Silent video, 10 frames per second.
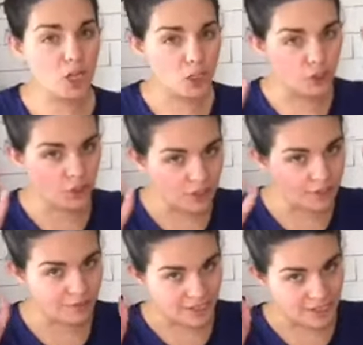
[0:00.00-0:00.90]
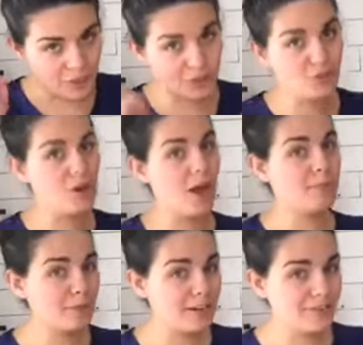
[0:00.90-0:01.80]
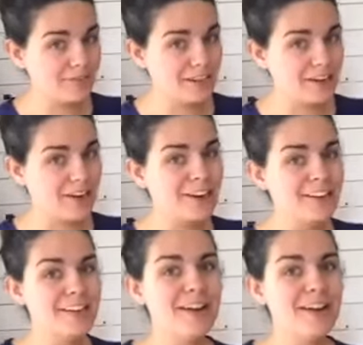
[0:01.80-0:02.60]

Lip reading: Good veneer, so not pretty veneer.